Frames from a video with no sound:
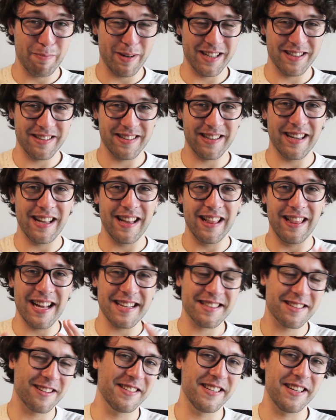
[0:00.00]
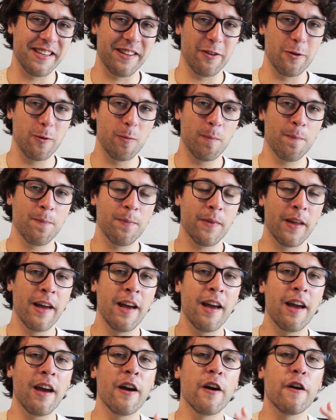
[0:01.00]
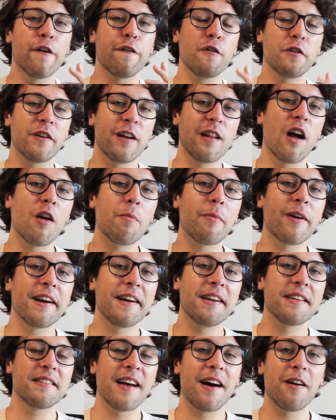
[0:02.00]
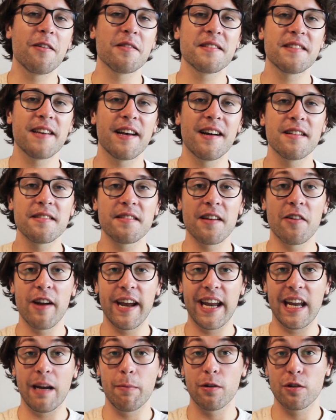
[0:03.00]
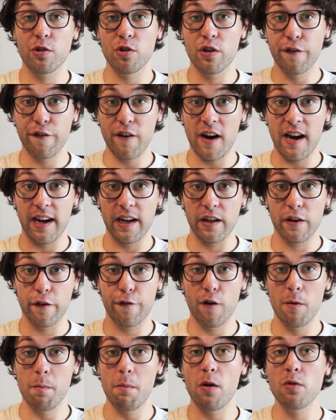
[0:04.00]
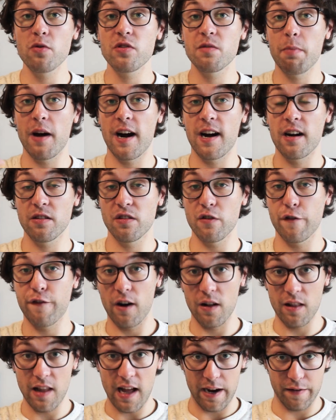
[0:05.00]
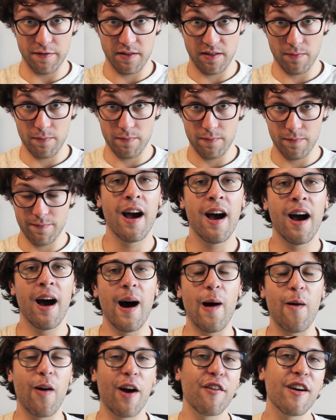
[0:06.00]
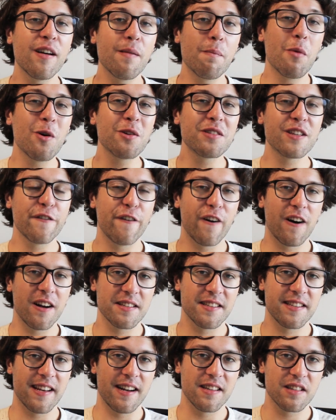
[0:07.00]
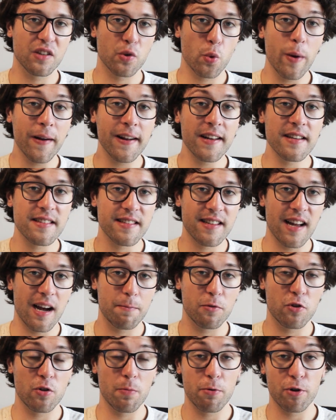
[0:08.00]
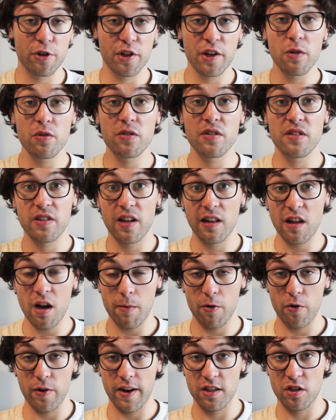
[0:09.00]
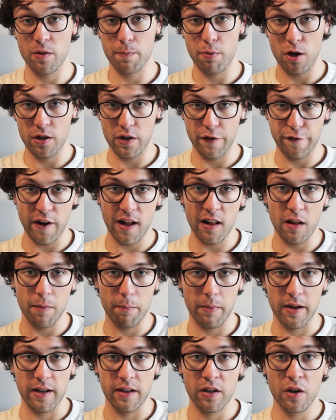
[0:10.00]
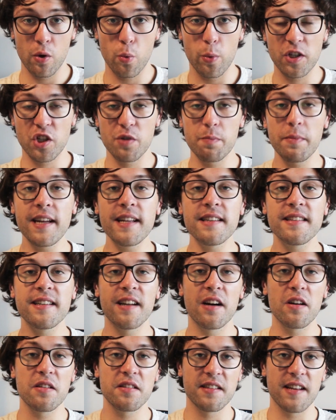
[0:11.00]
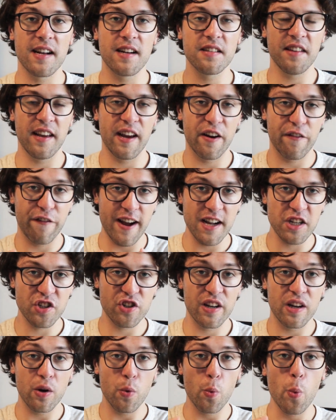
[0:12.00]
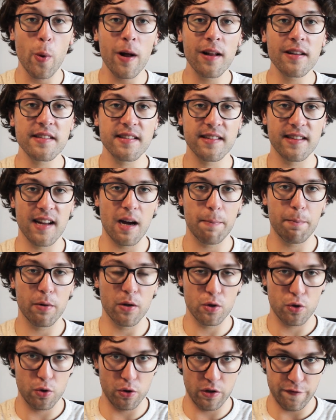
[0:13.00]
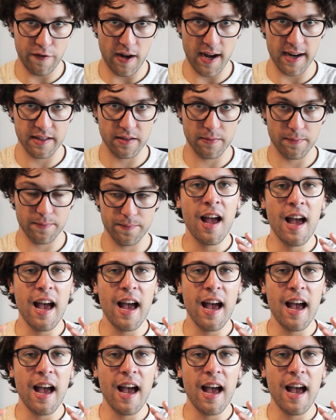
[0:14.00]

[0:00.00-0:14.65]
but let's continue. Through telomerase, our cells are able to divide for most parts of our lives. However, most of our cells quickly stop to produce telomerase upon development, which means that our cells eventually will stop to divide.